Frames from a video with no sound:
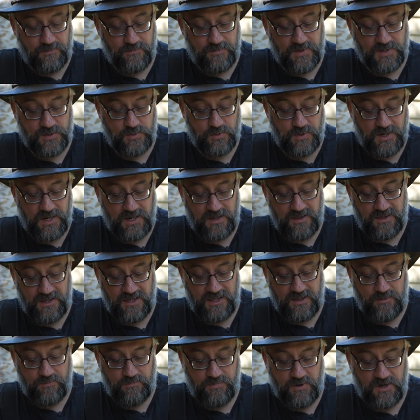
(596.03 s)
between
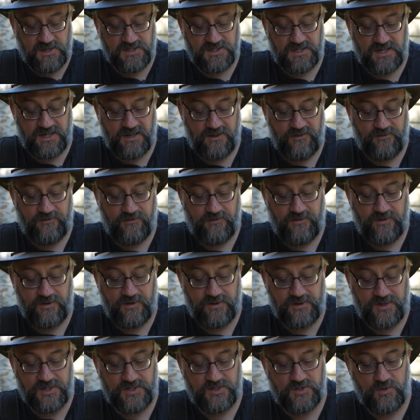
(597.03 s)
the positive
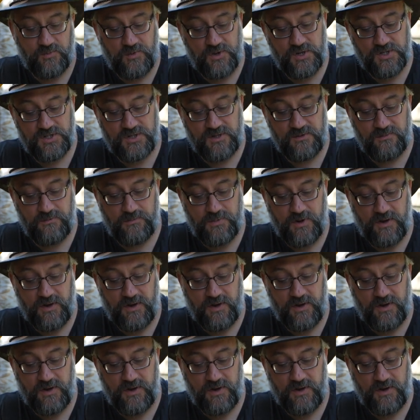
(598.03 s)
distribution